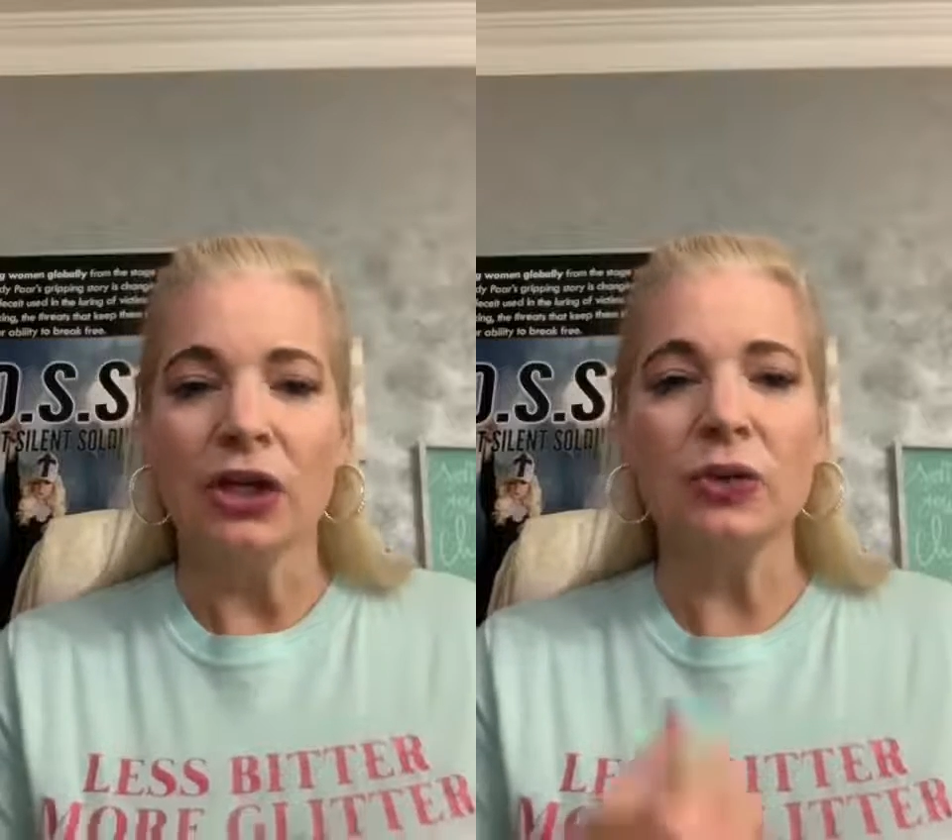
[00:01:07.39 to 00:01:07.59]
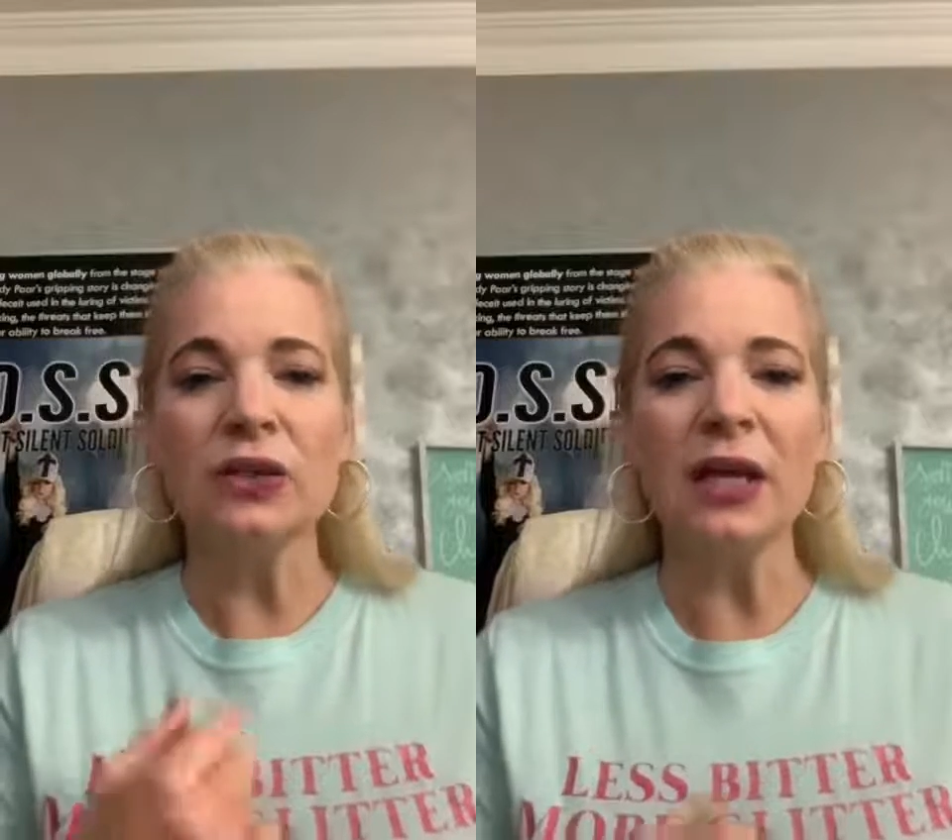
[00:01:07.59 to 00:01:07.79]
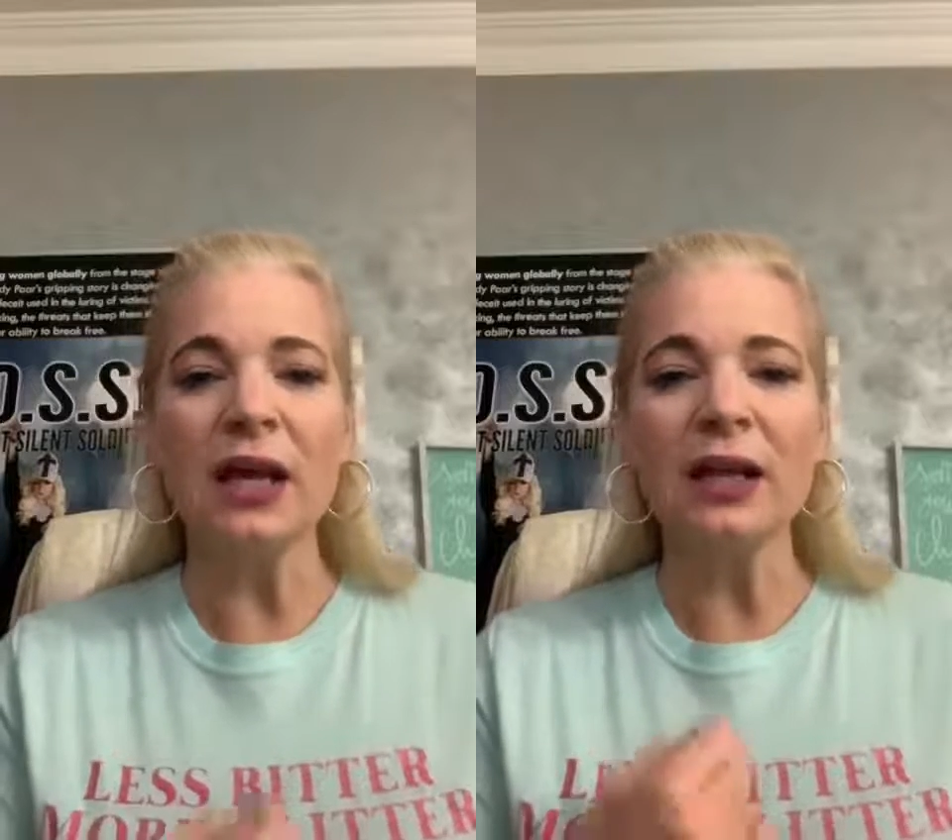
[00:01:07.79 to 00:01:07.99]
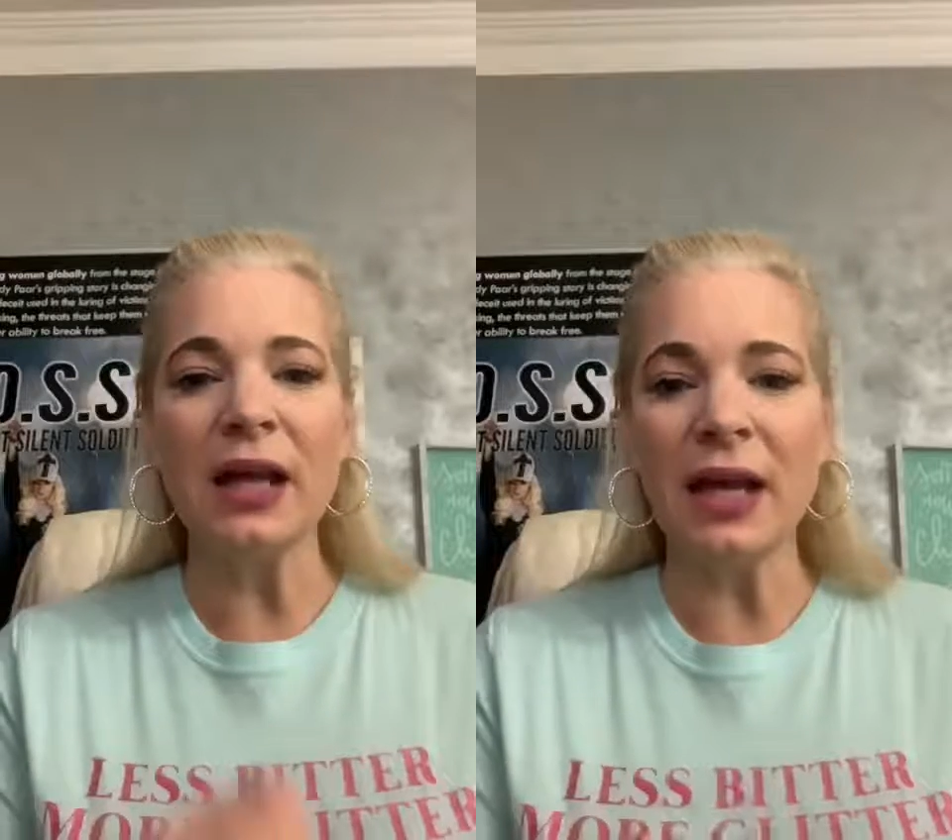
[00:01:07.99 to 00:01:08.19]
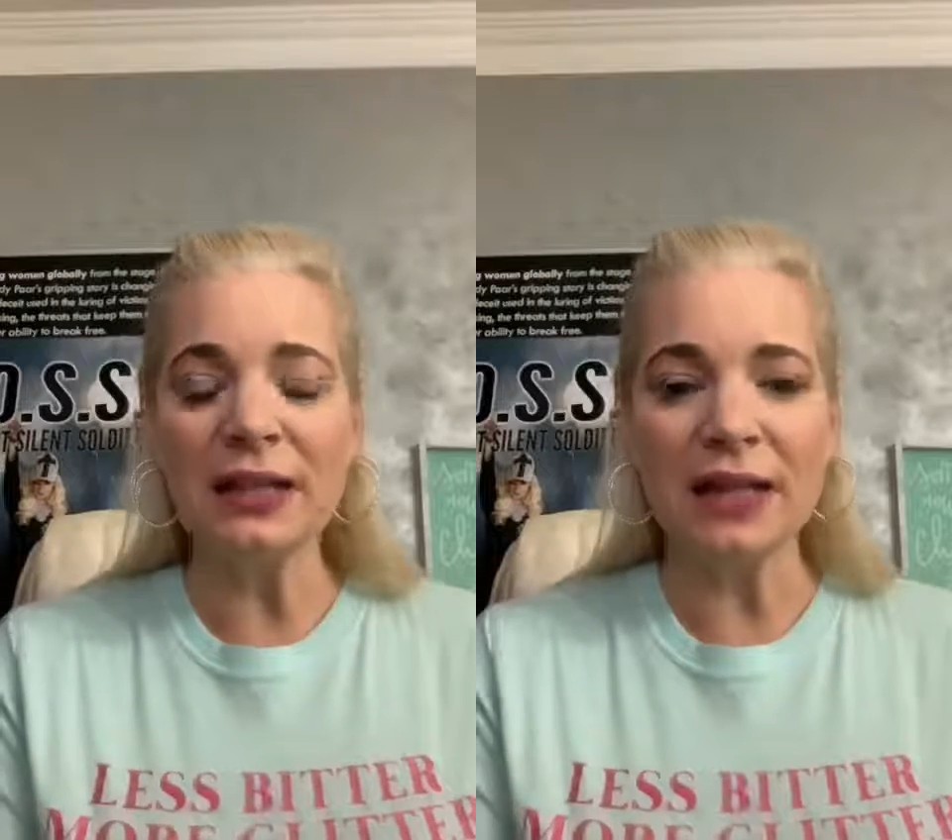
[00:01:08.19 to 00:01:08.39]
You see, a
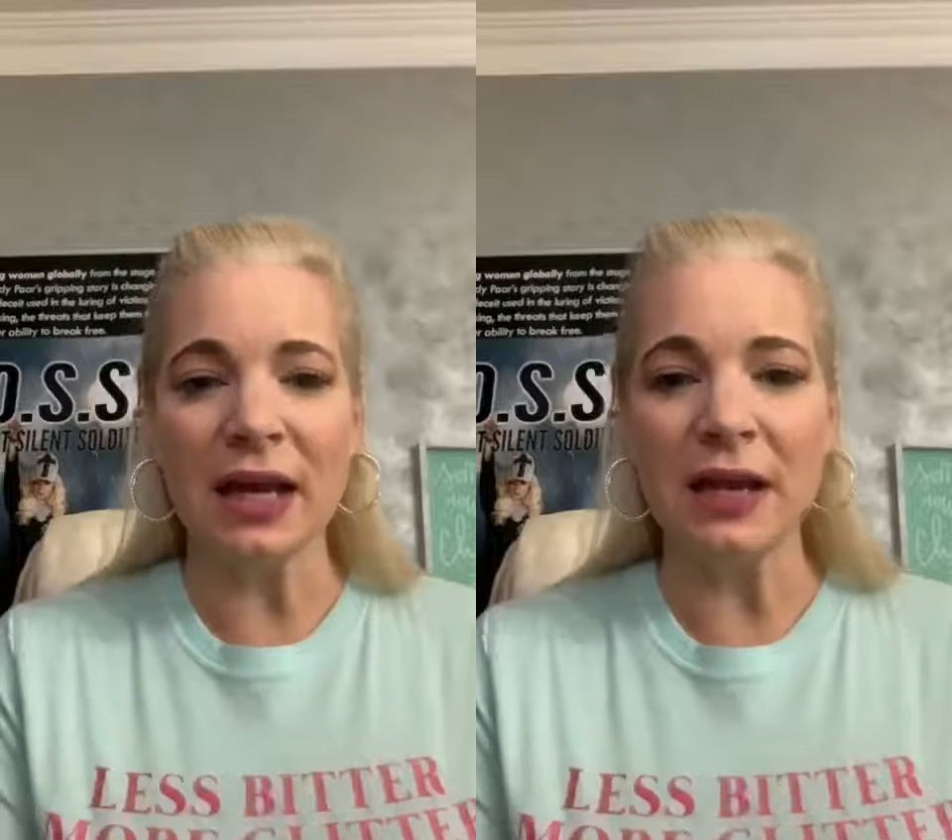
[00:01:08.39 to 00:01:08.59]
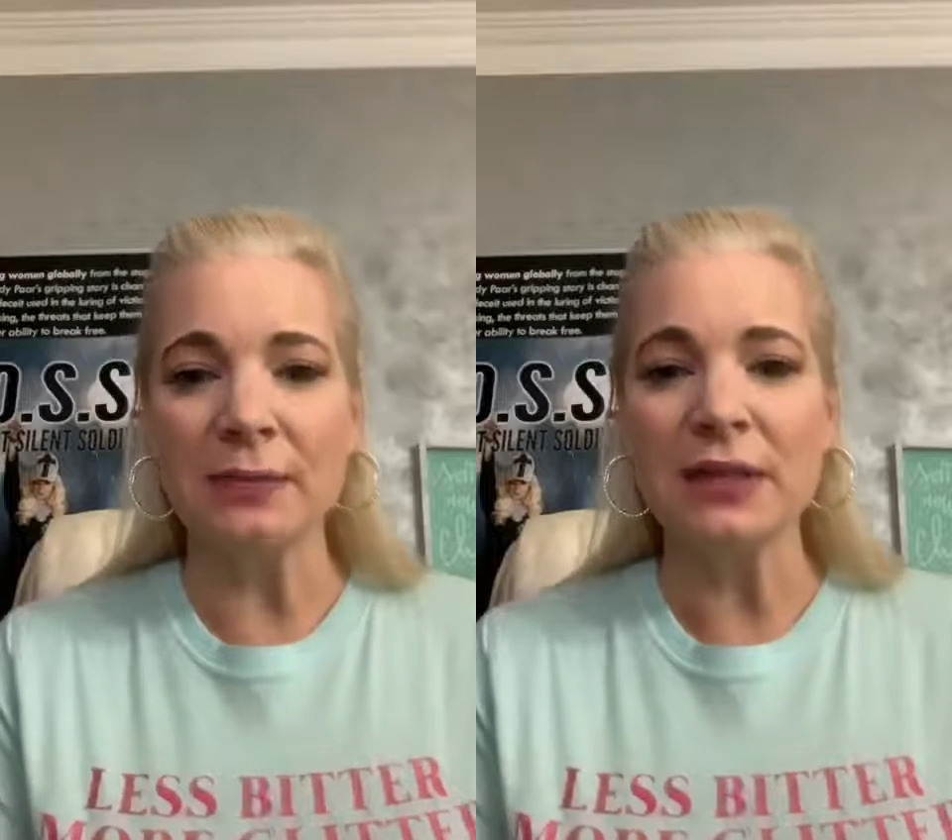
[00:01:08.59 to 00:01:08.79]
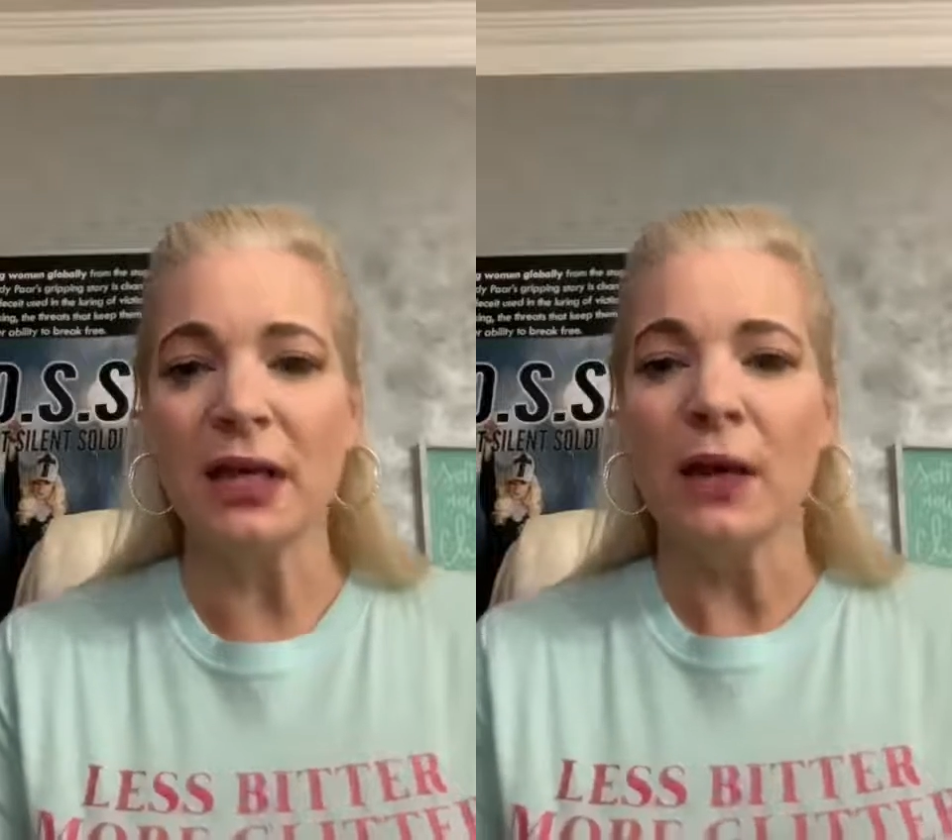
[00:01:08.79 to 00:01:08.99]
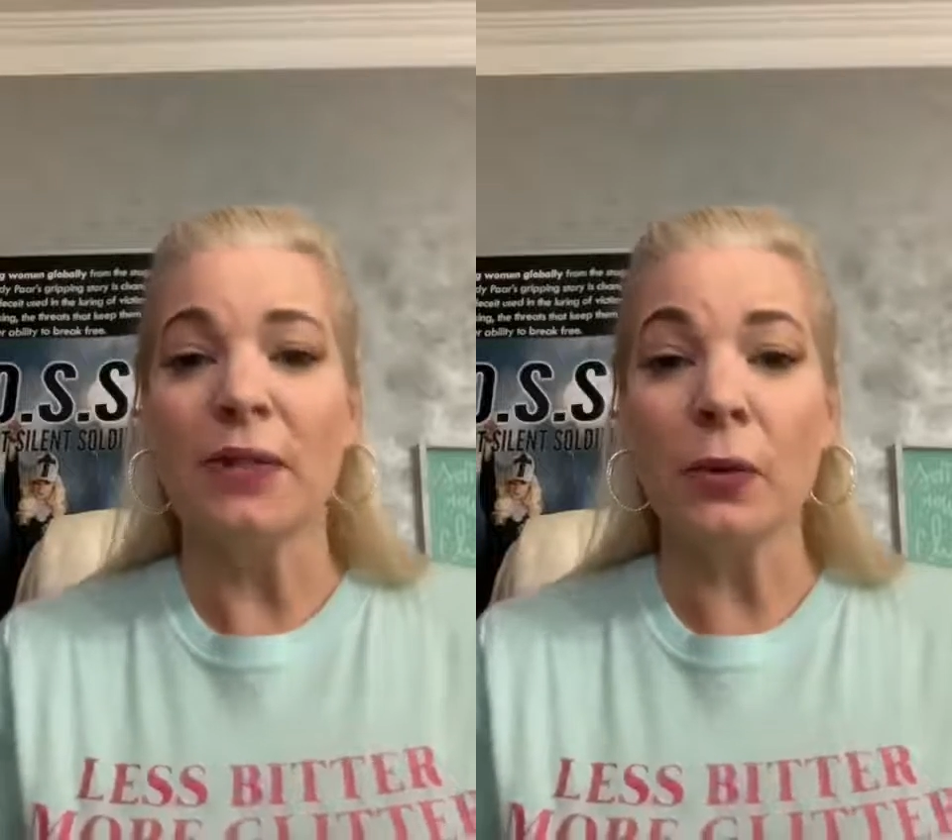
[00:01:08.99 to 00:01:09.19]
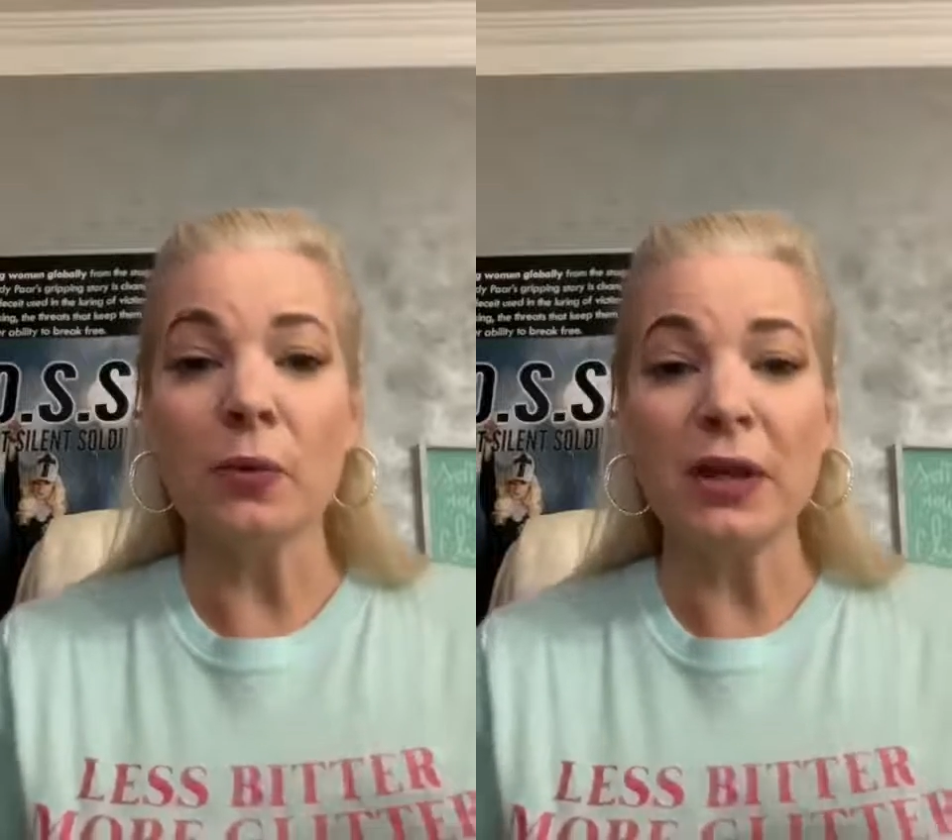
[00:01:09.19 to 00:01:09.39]
lot of times
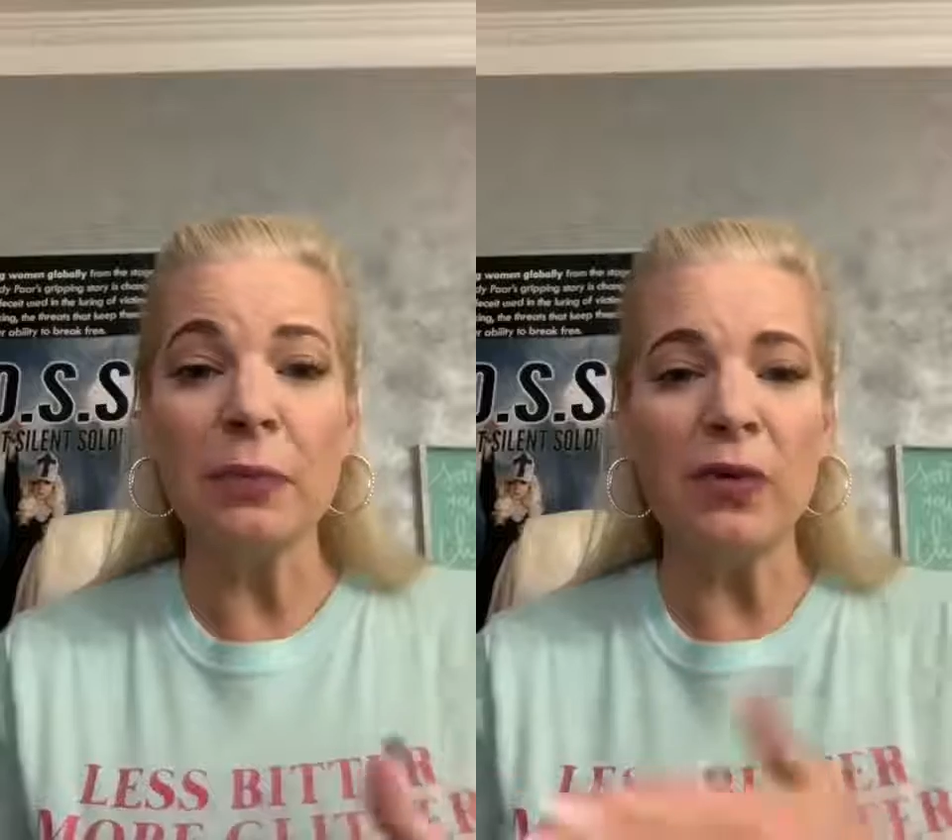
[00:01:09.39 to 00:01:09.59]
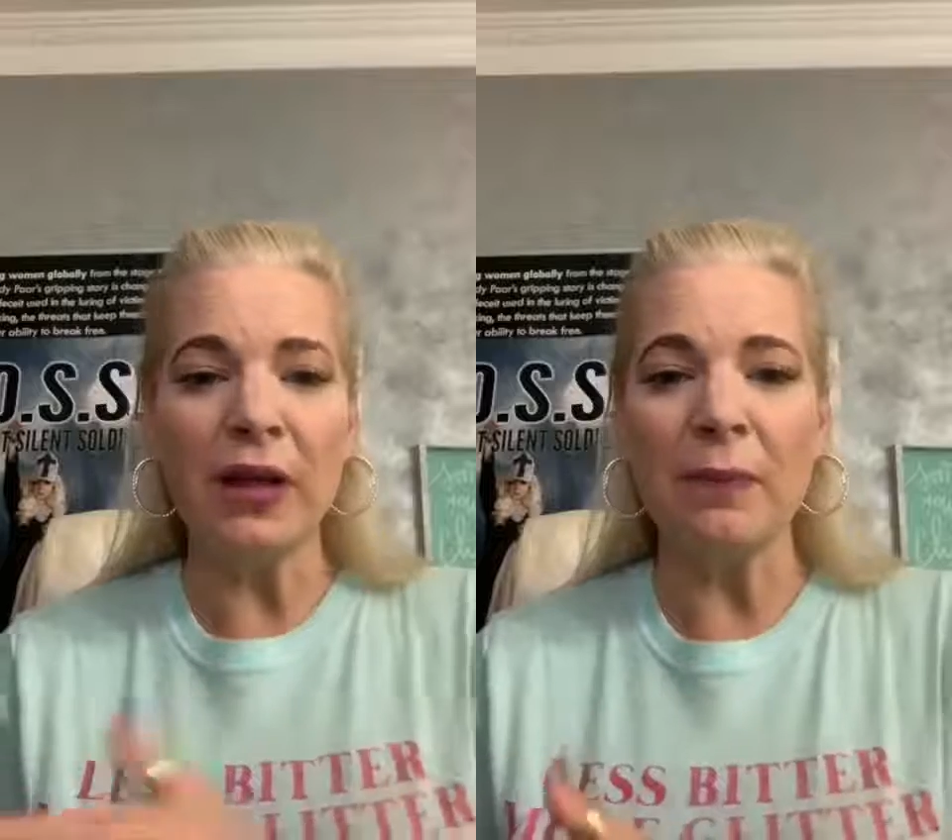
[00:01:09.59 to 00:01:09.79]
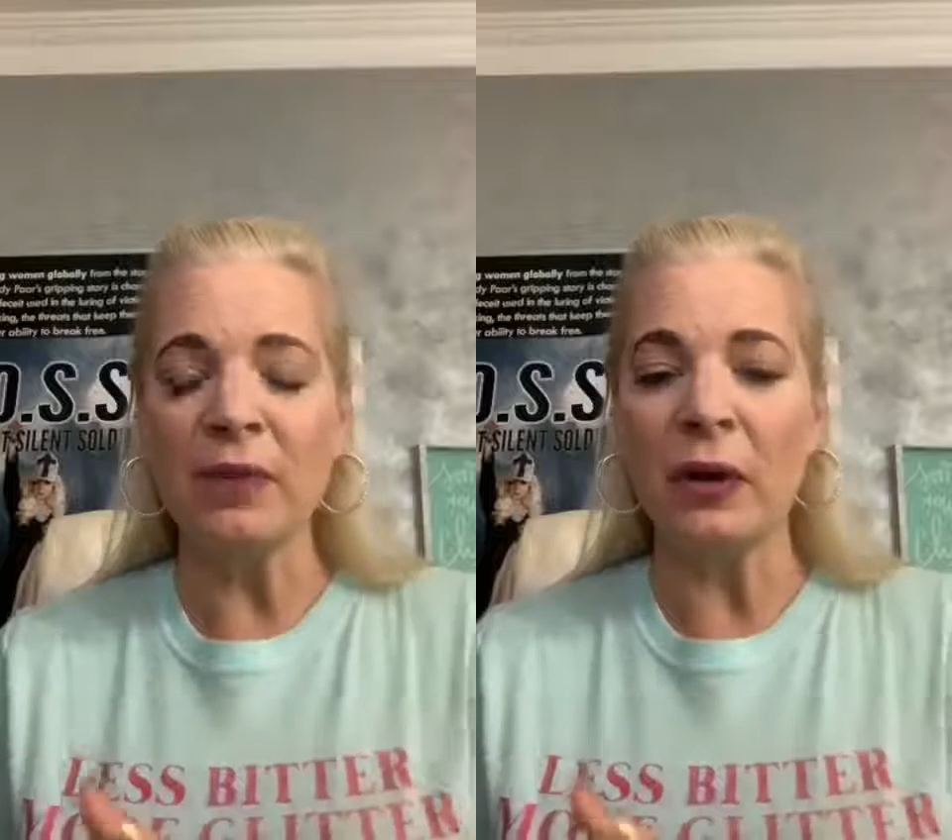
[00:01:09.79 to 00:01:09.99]
there were people that,